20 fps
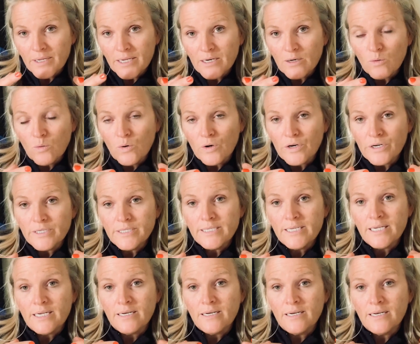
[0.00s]
in
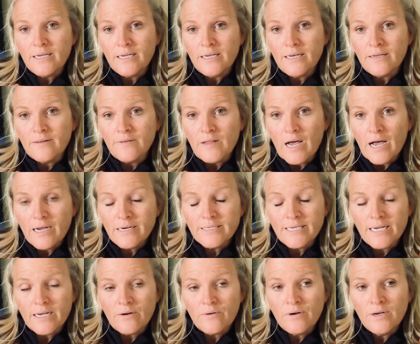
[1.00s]
quarantine and in
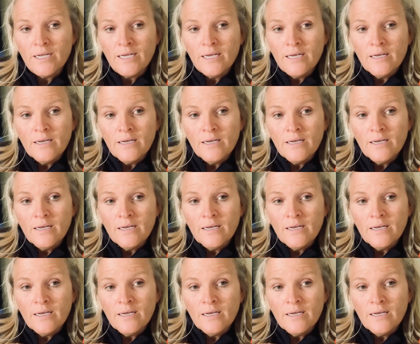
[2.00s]
lockdown,